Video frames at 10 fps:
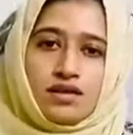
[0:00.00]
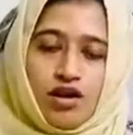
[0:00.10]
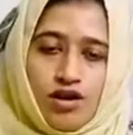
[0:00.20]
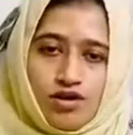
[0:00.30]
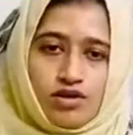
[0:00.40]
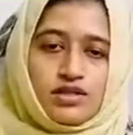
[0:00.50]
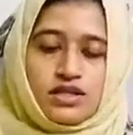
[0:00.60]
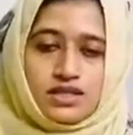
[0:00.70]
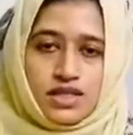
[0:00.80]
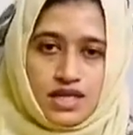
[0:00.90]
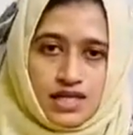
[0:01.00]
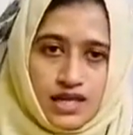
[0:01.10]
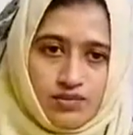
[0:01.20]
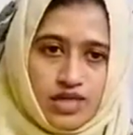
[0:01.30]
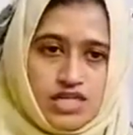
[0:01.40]
or the
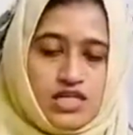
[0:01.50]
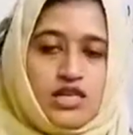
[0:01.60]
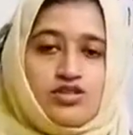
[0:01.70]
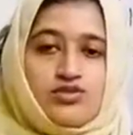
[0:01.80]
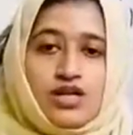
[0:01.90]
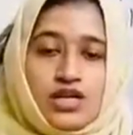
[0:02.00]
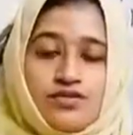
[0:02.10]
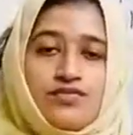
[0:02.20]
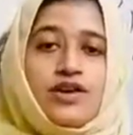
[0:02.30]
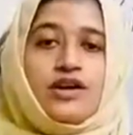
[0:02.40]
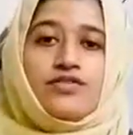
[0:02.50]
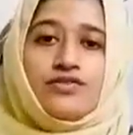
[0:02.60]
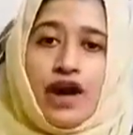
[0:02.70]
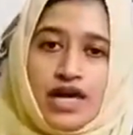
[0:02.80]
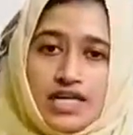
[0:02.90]
inability to convert
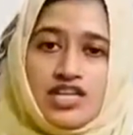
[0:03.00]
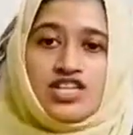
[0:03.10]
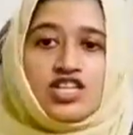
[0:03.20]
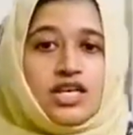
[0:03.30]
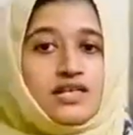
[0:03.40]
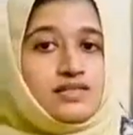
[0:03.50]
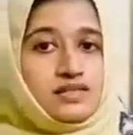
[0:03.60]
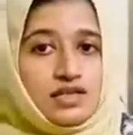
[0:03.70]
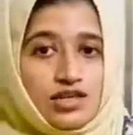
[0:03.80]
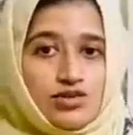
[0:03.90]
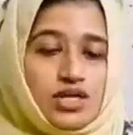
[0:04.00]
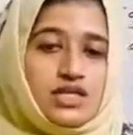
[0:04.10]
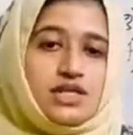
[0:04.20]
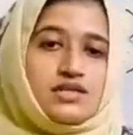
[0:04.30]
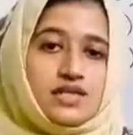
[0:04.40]
financial
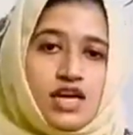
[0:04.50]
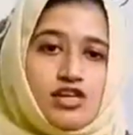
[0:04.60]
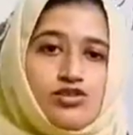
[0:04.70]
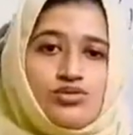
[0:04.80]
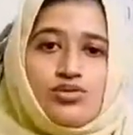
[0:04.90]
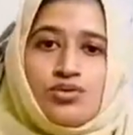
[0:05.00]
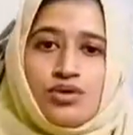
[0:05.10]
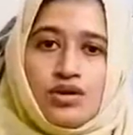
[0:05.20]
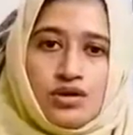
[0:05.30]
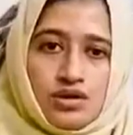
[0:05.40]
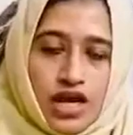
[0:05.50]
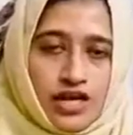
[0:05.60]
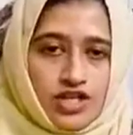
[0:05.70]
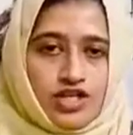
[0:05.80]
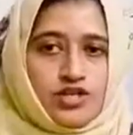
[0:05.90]
securities into
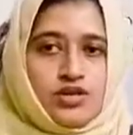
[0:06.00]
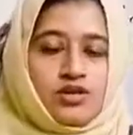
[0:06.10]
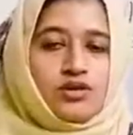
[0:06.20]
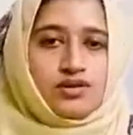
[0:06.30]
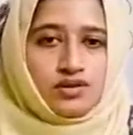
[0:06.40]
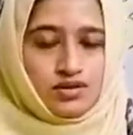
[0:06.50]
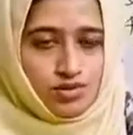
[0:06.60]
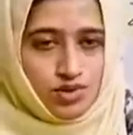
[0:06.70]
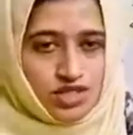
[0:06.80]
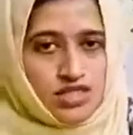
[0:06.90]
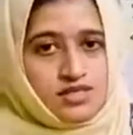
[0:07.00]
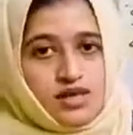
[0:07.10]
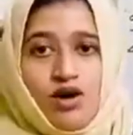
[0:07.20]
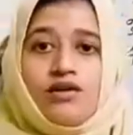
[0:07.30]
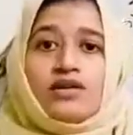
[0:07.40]
cash, which is
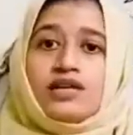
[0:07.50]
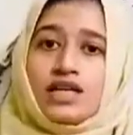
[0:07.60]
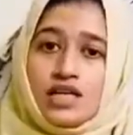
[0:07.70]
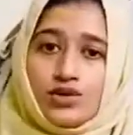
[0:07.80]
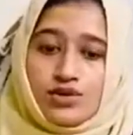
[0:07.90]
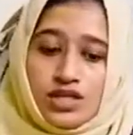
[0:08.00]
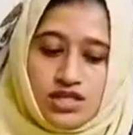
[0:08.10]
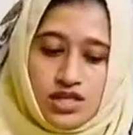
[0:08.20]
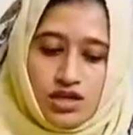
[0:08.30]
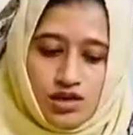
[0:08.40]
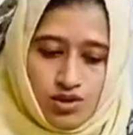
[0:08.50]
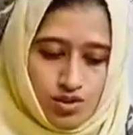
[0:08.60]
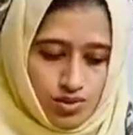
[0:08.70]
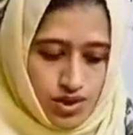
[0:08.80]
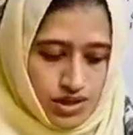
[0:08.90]
called liquidity
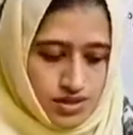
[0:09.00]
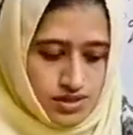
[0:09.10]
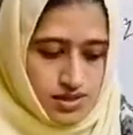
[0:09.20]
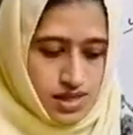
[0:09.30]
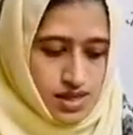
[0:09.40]
risks.